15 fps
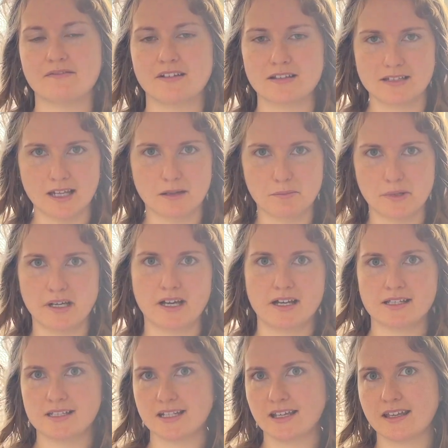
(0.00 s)
that's in
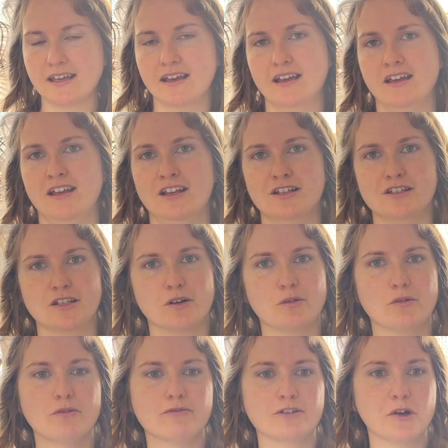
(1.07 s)
plastic.
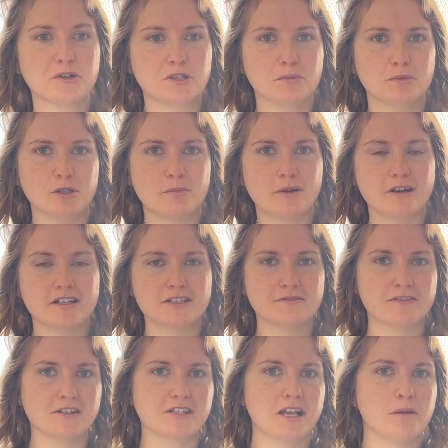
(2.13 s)
So frozen blueberries, for
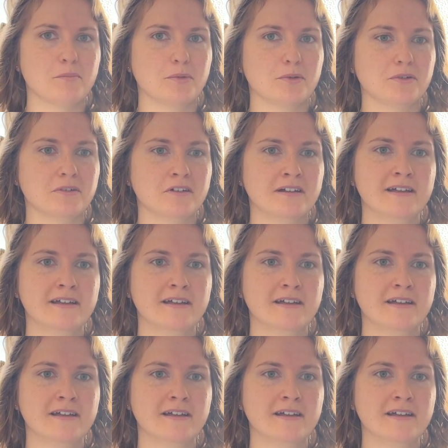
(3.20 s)
example.